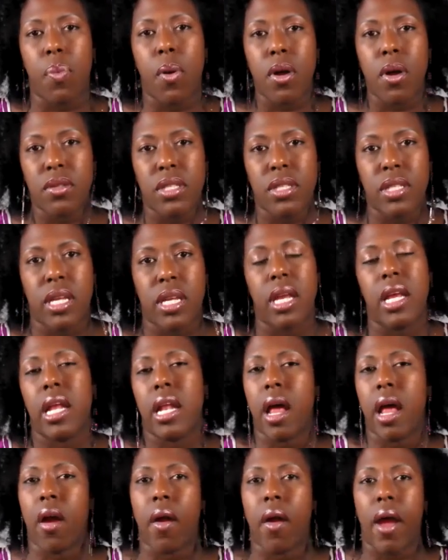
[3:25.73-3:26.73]
person
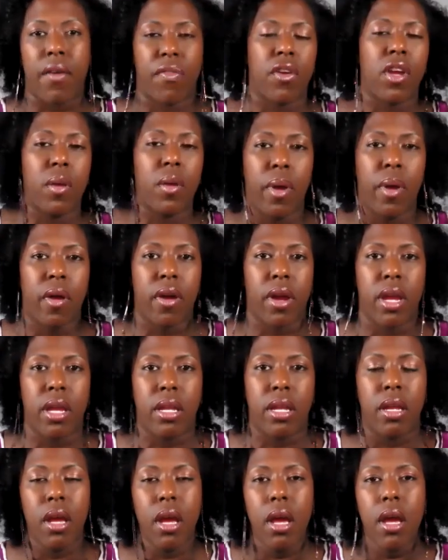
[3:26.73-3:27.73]
in our African
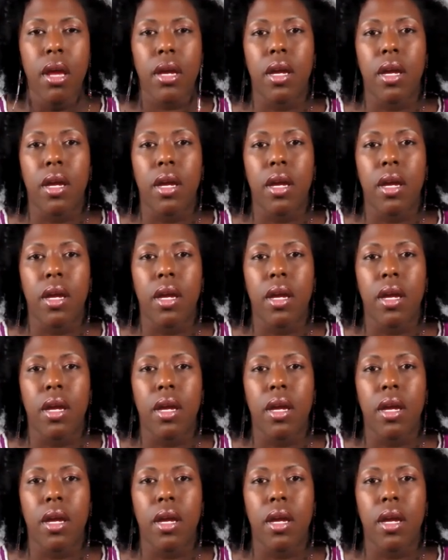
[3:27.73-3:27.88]
American